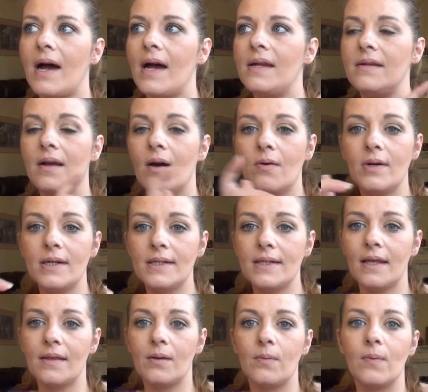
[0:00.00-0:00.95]
I noticed
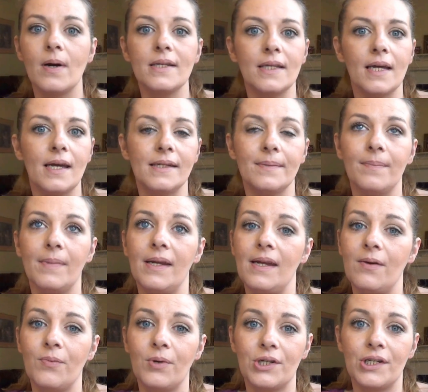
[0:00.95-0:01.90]
that there wasn't as
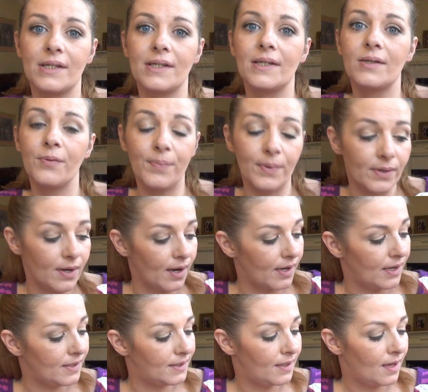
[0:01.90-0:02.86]
many, which is super
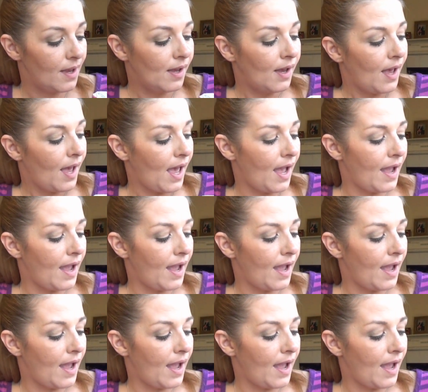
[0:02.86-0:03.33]
nice.